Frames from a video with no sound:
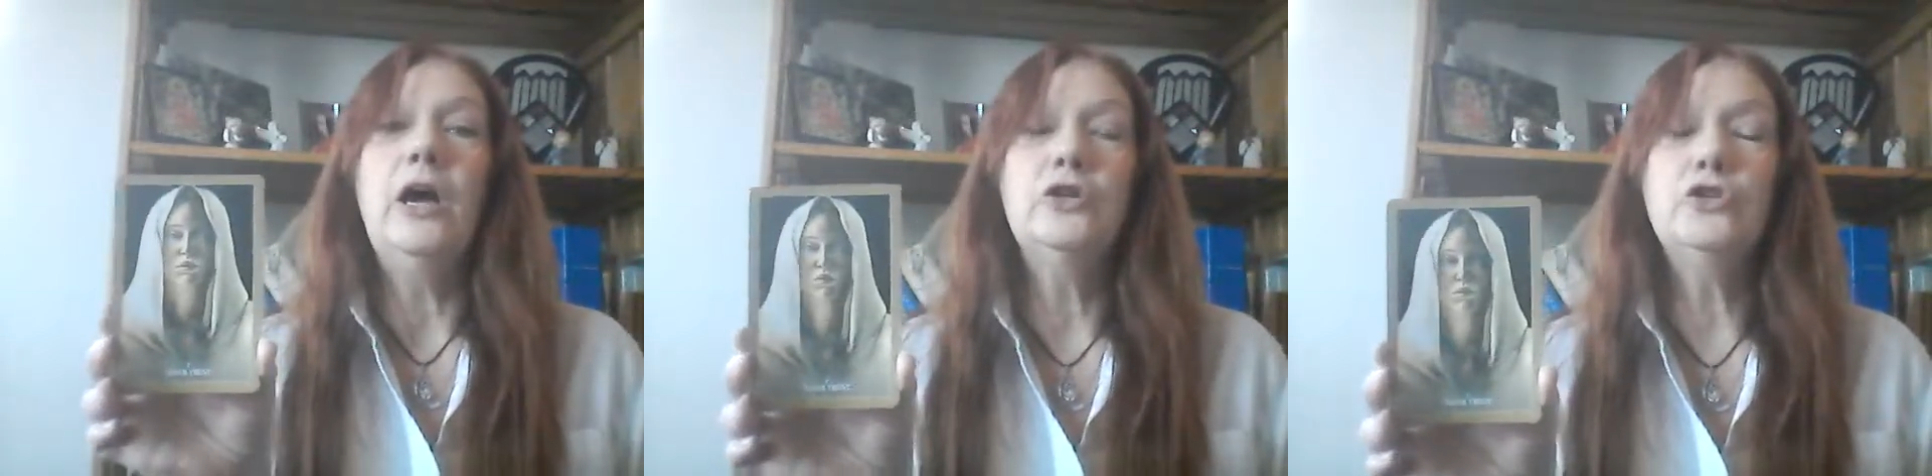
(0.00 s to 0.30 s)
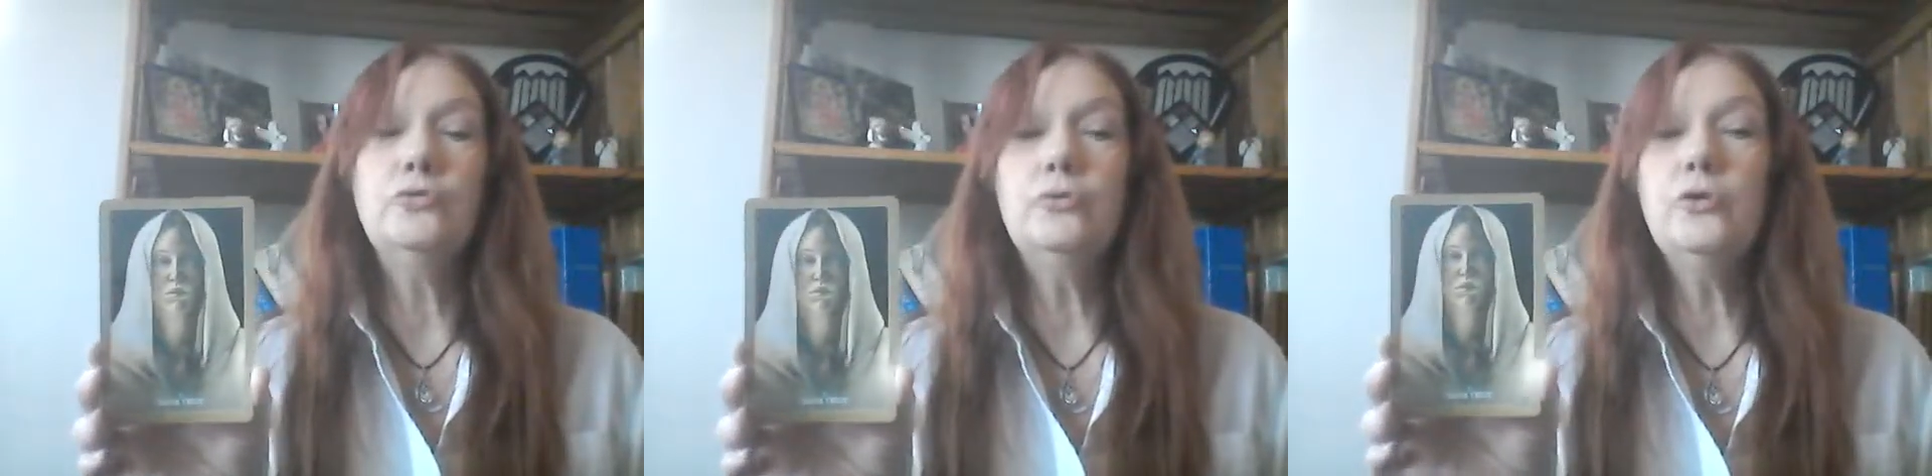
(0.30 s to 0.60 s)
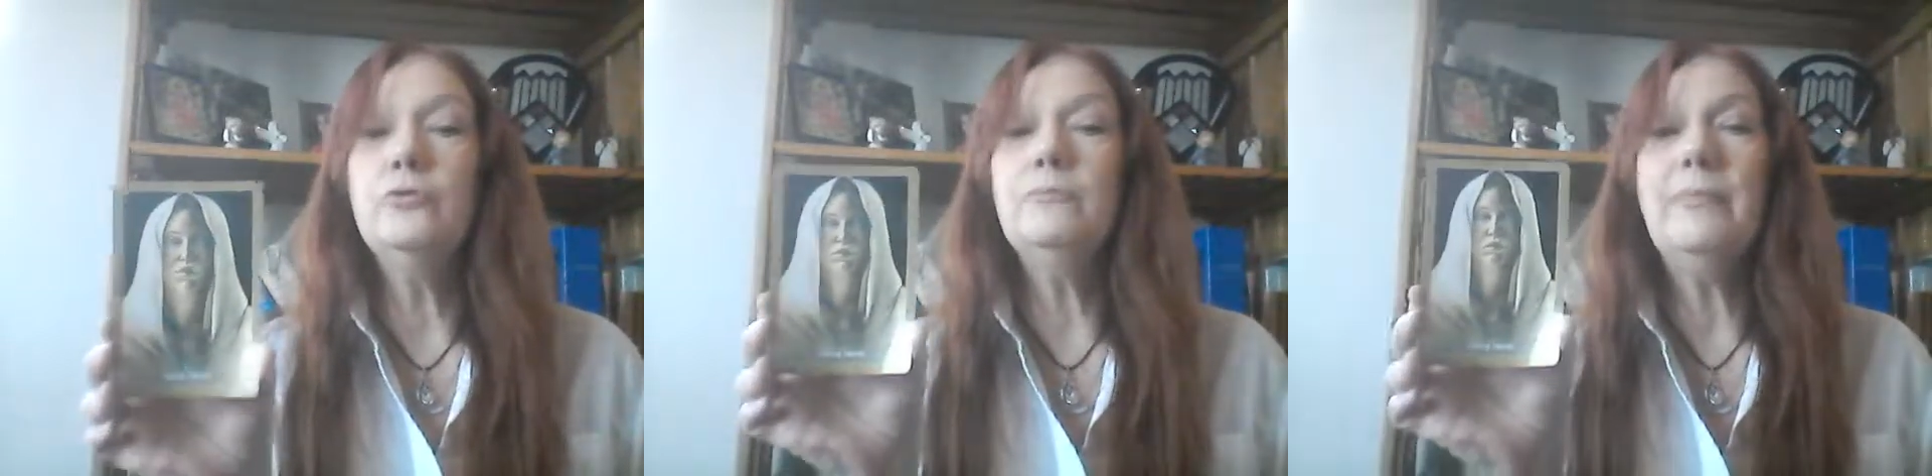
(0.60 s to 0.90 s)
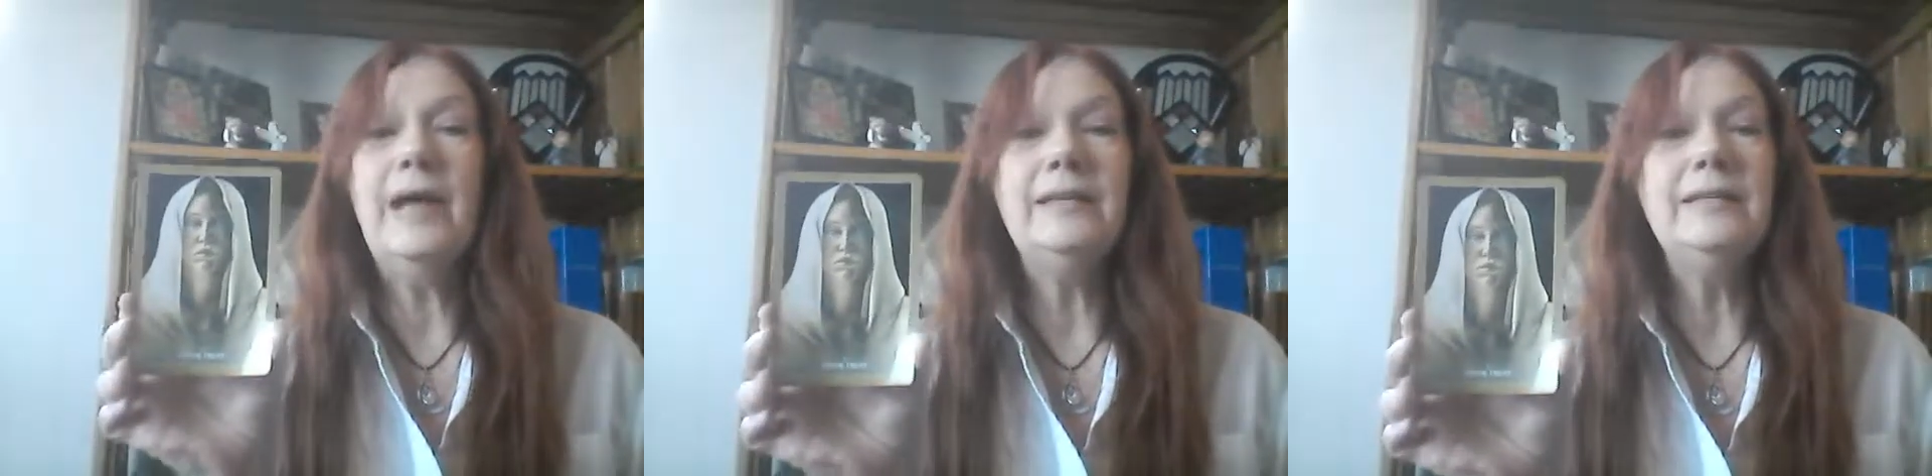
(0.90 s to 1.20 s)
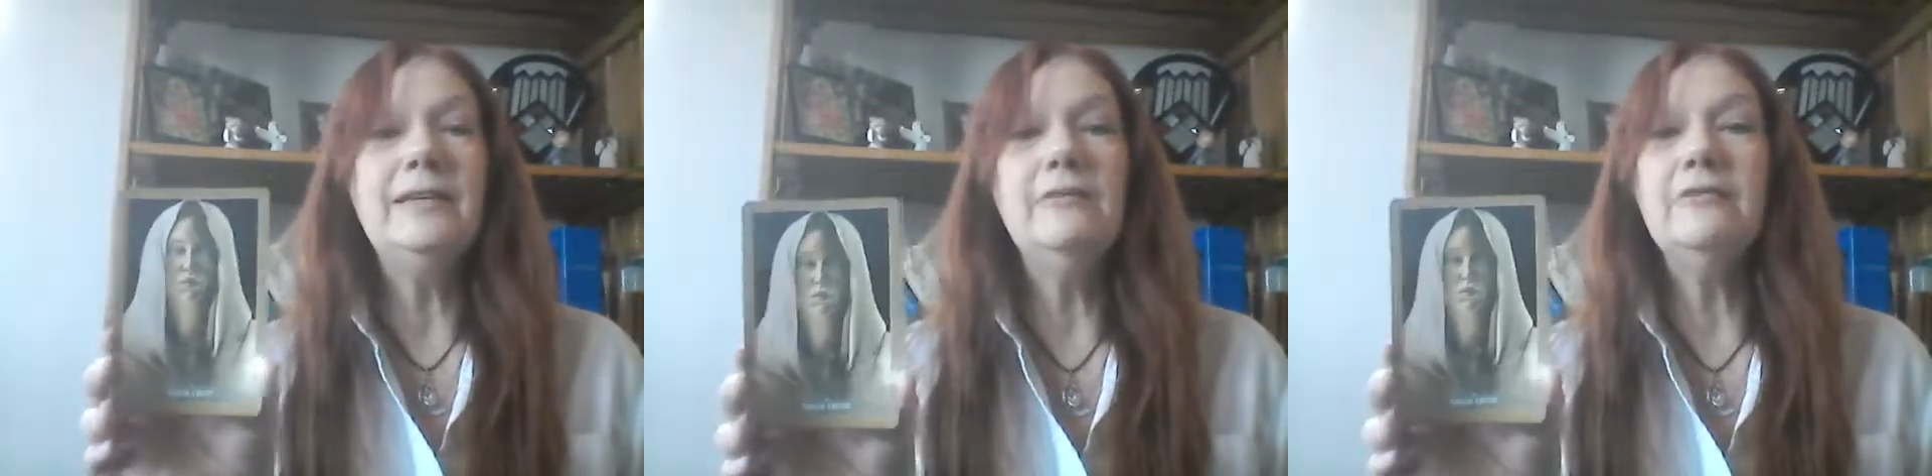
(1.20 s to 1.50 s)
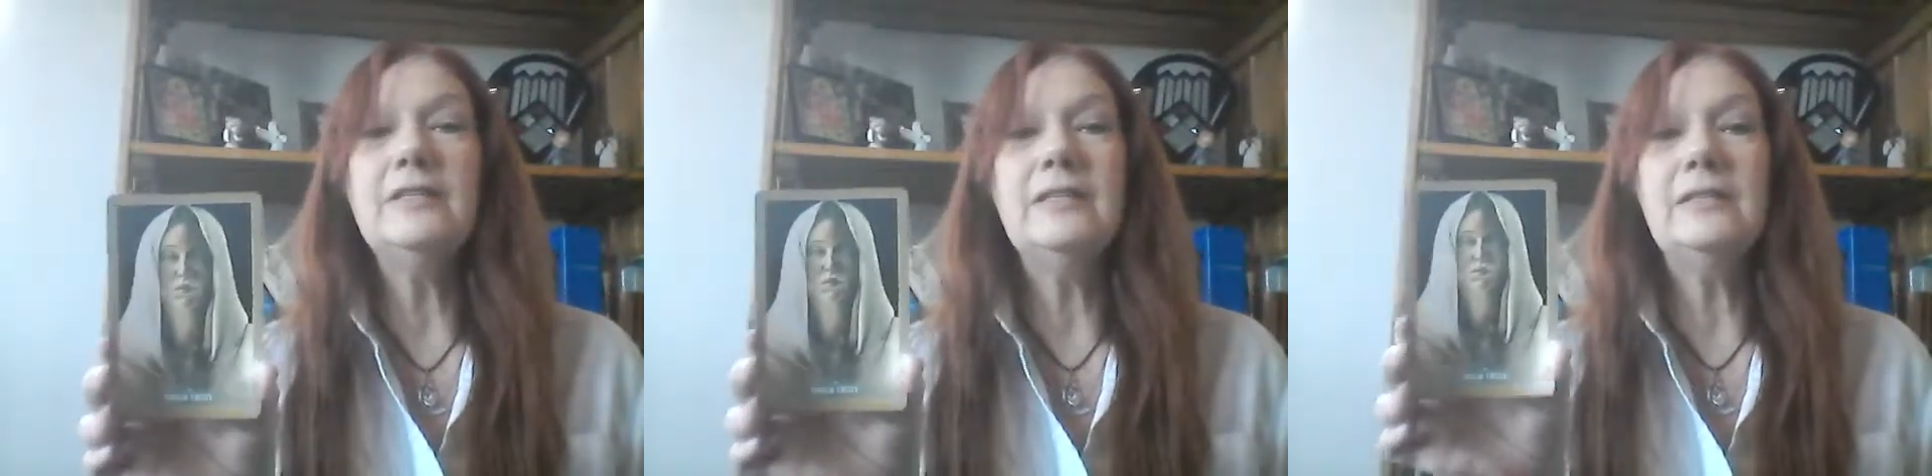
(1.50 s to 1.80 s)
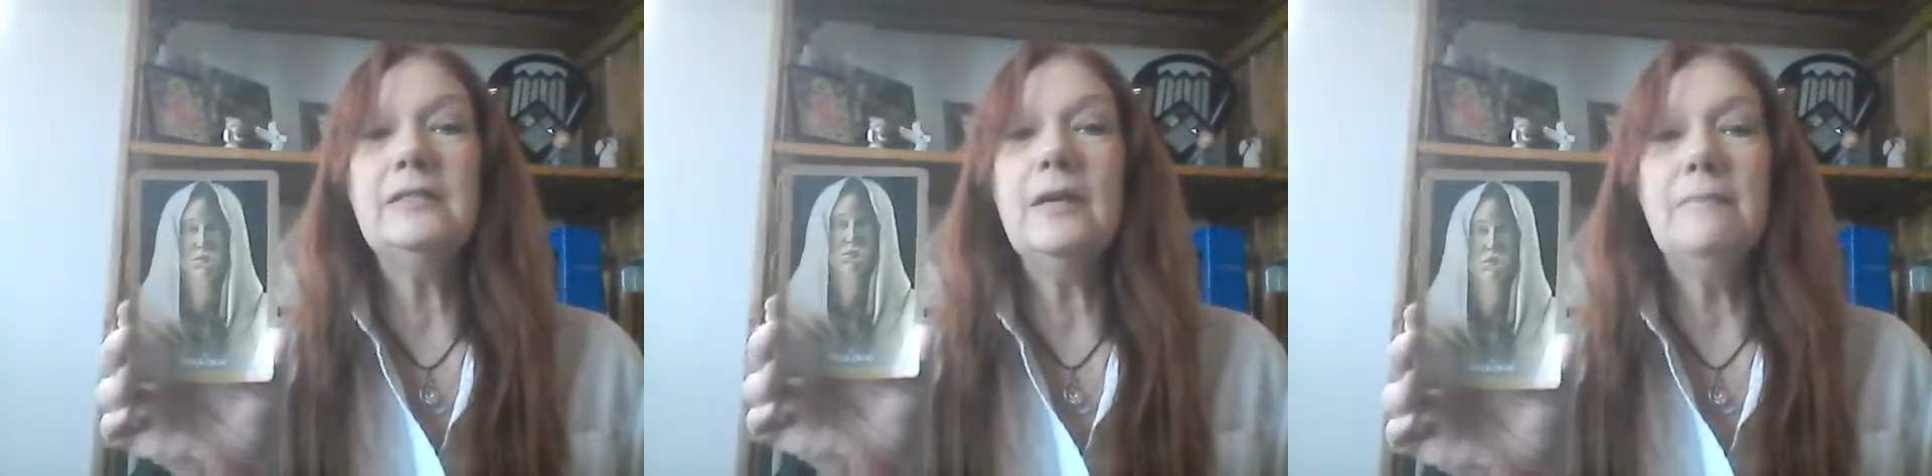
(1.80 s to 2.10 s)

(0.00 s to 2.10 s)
a true, magnificent,